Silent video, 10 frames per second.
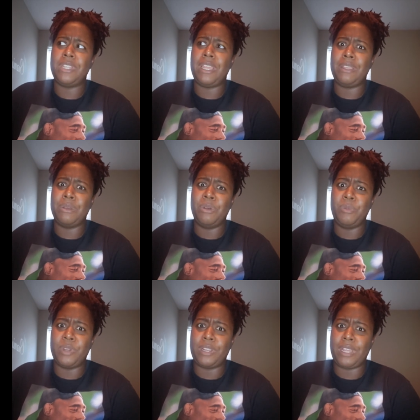thing
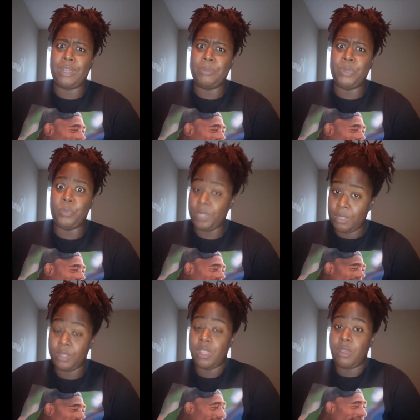gonna work out. But
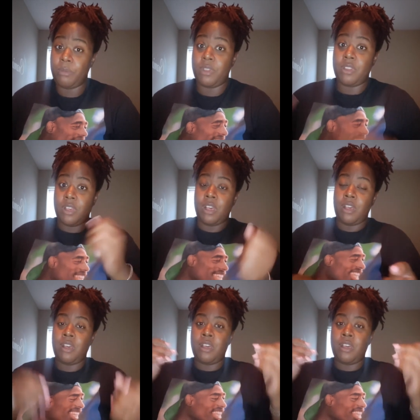we we're all